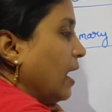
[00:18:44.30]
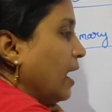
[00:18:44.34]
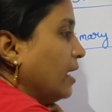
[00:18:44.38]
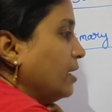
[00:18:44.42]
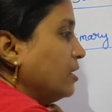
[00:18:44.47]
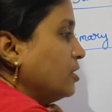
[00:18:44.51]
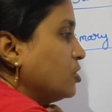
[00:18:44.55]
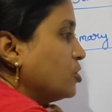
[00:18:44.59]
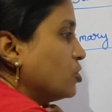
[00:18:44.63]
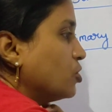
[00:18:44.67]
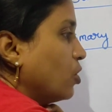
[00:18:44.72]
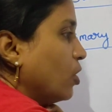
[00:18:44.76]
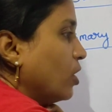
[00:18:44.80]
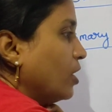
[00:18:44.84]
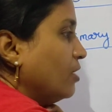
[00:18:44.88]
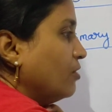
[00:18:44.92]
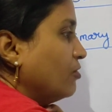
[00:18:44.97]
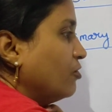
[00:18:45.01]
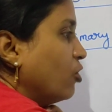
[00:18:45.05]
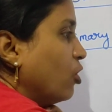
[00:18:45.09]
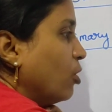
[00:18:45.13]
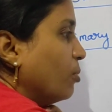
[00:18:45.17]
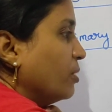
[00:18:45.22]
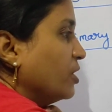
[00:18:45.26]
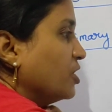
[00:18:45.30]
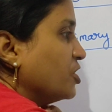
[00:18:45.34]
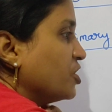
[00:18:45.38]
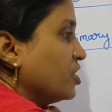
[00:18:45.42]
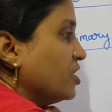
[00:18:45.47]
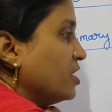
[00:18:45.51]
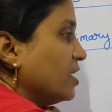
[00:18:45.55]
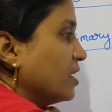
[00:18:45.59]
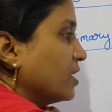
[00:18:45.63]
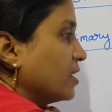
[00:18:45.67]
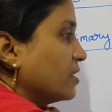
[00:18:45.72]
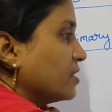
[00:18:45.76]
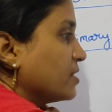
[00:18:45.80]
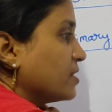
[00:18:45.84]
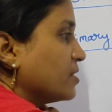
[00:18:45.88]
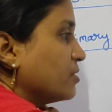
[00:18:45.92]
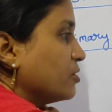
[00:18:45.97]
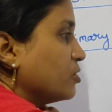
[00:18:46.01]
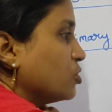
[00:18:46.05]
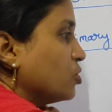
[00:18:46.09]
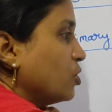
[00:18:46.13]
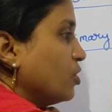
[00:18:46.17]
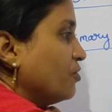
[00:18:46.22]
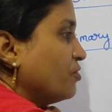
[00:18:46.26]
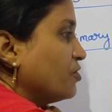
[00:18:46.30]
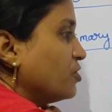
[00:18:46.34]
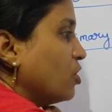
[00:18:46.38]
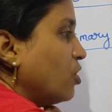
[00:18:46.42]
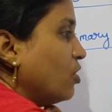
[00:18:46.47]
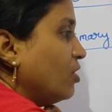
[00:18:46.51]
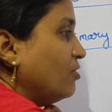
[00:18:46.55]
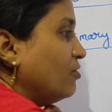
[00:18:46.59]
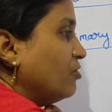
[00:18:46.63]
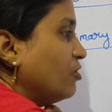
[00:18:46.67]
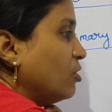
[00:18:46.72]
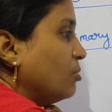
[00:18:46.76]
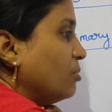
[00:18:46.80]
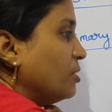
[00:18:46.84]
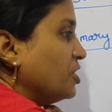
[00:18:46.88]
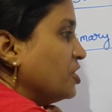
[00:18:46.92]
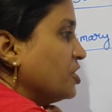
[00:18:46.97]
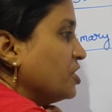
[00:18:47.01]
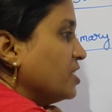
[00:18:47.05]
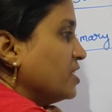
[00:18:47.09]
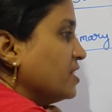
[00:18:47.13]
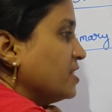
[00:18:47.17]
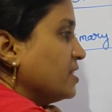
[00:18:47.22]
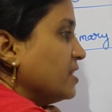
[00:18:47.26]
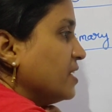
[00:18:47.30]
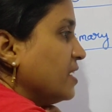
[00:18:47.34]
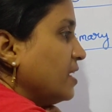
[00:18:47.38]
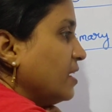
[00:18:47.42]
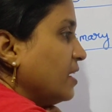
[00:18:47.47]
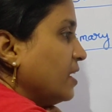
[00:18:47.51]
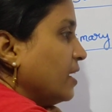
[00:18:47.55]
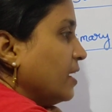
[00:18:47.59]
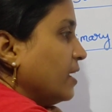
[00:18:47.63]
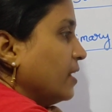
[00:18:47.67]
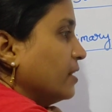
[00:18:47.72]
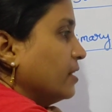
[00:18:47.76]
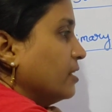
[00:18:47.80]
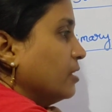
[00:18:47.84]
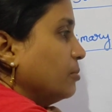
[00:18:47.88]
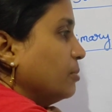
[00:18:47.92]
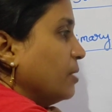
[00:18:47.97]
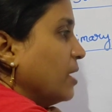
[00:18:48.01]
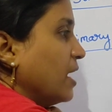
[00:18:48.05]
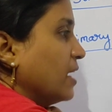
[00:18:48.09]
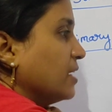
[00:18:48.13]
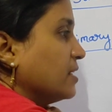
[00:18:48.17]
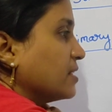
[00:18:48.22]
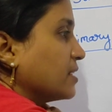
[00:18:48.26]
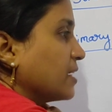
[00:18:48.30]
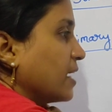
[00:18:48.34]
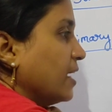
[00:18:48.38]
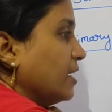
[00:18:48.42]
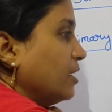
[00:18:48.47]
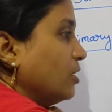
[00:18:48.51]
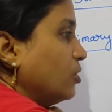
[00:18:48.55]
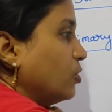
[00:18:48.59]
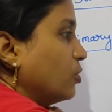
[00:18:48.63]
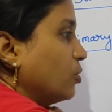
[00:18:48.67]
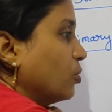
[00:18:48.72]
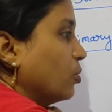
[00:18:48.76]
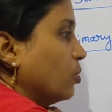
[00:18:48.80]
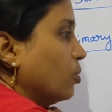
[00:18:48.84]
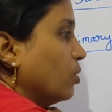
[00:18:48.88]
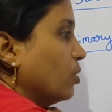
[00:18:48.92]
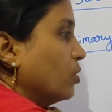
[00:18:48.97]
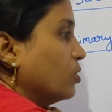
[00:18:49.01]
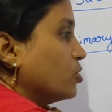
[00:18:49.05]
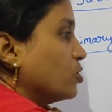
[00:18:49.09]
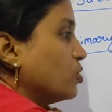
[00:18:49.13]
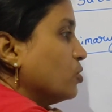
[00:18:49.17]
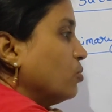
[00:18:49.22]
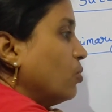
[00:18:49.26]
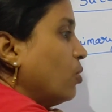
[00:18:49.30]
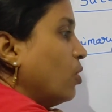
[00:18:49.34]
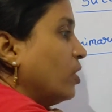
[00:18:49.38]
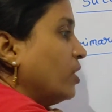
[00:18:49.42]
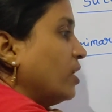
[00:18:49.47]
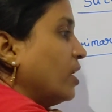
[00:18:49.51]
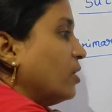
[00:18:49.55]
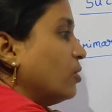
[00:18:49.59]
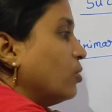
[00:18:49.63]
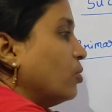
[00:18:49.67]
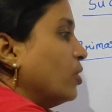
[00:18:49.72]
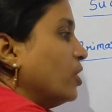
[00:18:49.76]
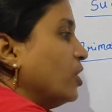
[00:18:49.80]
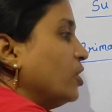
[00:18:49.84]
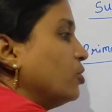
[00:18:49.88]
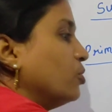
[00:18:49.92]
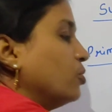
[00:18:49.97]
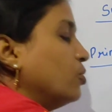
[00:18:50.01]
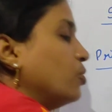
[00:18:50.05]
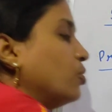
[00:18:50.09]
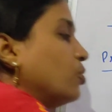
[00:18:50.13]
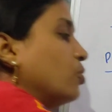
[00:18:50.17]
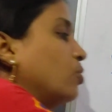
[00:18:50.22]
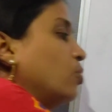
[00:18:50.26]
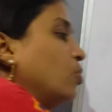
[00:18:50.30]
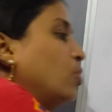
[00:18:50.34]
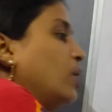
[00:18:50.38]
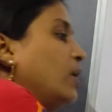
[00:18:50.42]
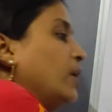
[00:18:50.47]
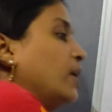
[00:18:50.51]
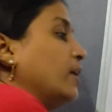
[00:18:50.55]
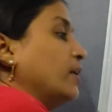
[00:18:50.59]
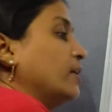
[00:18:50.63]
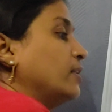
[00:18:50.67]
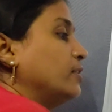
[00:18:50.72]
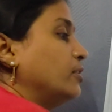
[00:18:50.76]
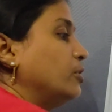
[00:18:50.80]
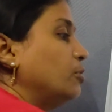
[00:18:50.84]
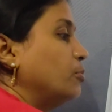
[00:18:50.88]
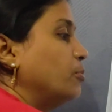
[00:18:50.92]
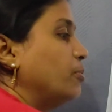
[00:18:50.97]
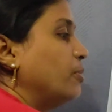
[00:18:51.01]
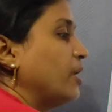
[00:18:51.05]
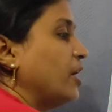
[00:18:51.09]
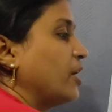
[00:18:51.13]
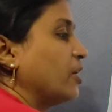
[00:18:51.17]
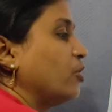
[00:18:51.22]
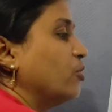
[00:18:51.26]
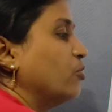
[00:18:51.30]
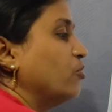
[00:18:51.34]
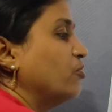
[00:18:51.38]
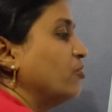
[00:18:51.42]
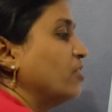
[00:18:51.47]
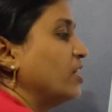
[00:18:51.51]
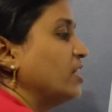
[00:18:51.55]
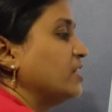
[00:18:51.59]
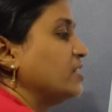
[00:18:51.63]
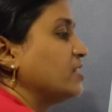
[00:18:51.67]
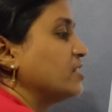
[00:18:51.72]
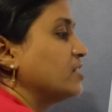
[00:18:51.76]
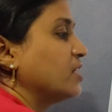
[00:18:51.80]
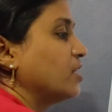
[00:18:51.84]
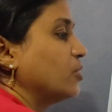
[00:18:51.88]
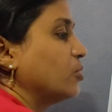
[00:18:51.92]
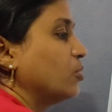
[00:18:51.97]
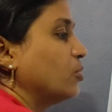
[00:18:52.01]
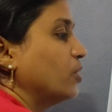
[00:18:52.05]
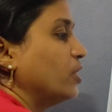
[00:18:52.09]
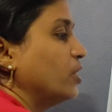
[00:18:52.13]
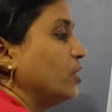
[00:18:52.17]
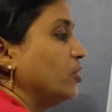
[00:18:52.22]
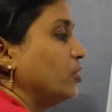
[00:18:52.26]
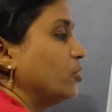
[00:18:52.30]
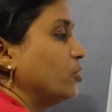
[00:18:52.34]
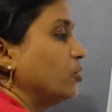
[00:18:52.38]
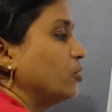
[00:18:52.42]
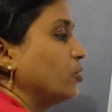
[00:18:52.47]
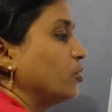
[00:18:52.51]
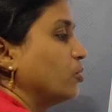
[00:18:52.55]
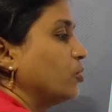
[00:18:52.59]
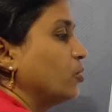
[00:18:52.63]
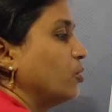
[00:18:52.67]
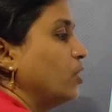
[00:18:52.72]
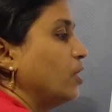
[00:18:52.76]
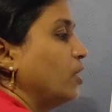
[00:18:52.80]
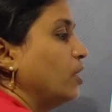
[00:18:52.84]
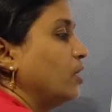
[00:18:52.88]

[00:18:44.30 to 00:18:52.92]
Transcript: and soil formation occurs. So if soil formation is there, the plants can grow. So what are going to grow? The bryophytes are going to grow.